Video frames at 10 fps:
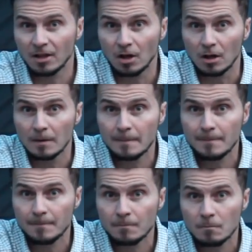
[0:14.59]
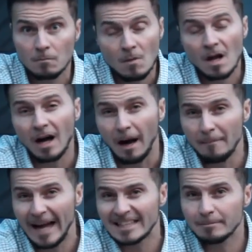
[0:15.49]
all.
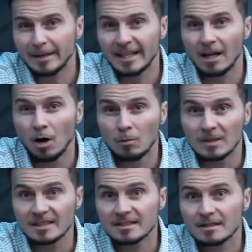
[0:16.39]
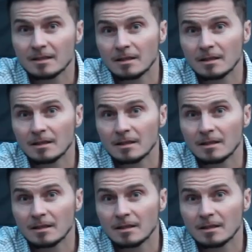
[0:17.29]
Imagine being homeless.